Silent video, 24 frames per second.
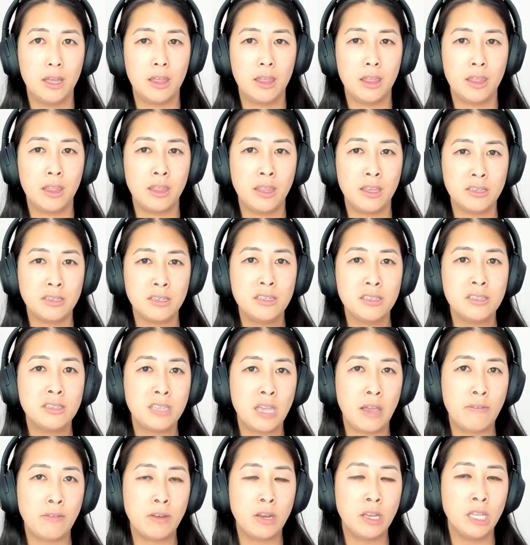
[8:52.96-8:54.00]
This is
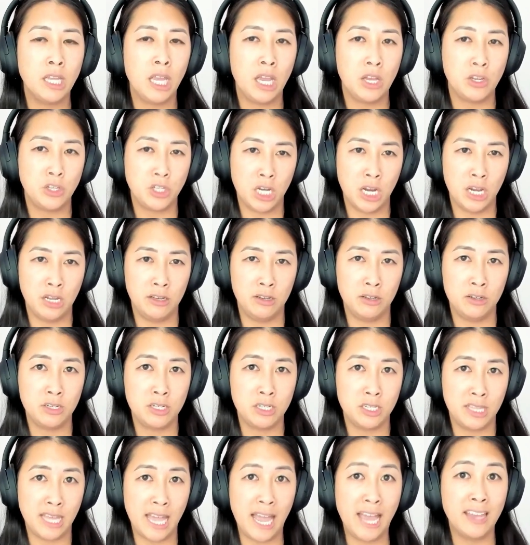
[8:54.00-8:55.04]
definitely a challenge
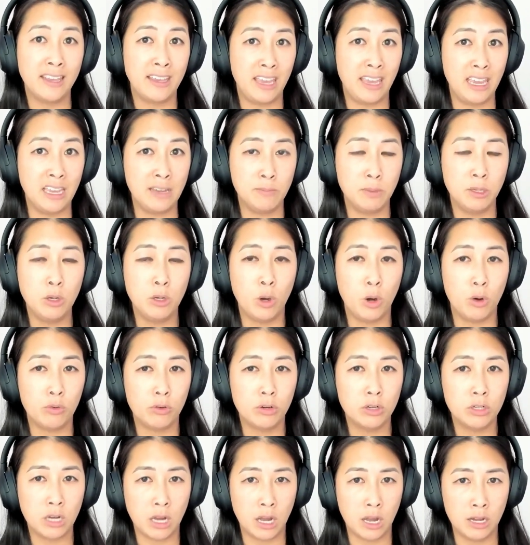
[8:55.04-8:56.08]
that can be
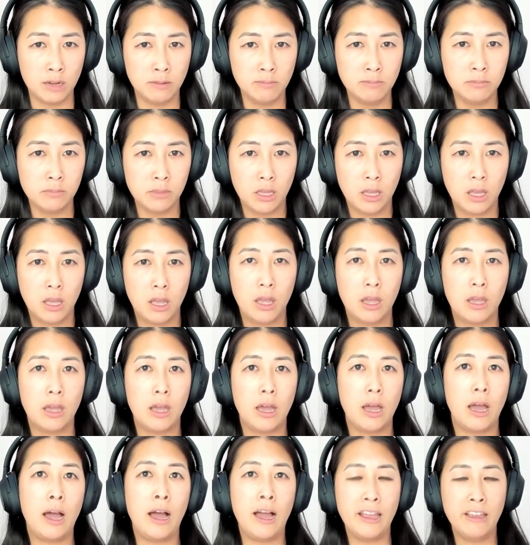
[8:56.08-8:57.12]
overcome.
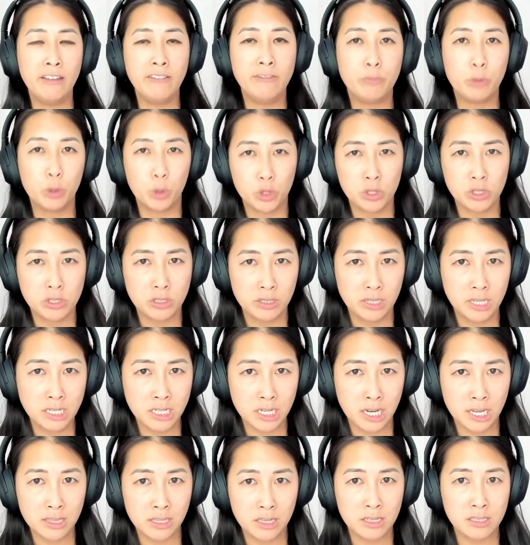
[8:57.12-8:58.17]
I've personally
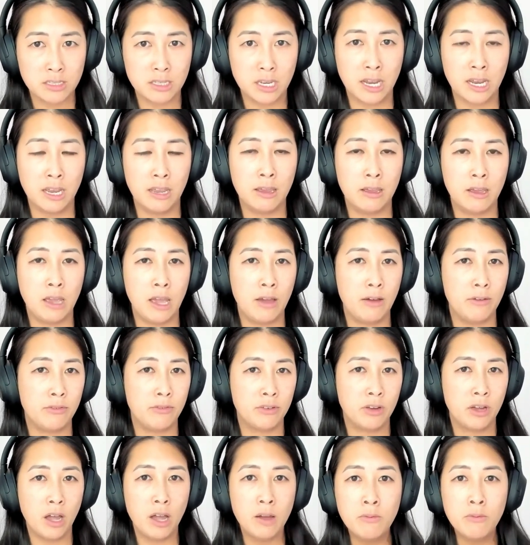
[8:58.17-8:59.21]
done this. I have
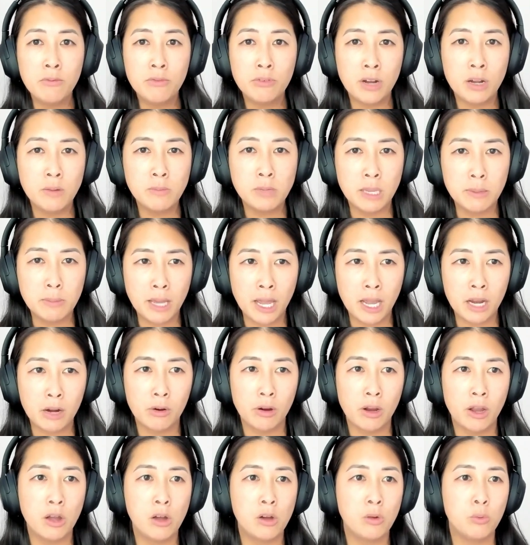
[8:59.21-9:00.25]
come from a
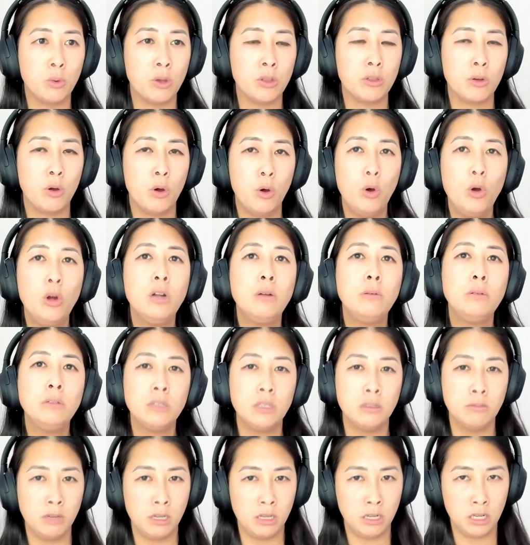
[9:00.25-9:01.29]
background with horrible
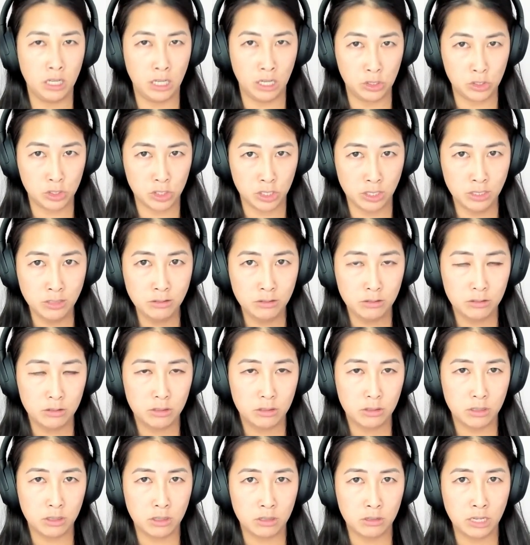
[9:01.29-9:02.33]
communication,
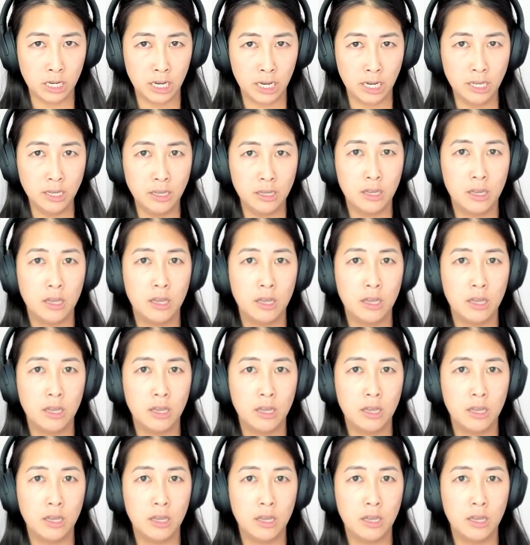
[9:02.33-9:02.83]
okay?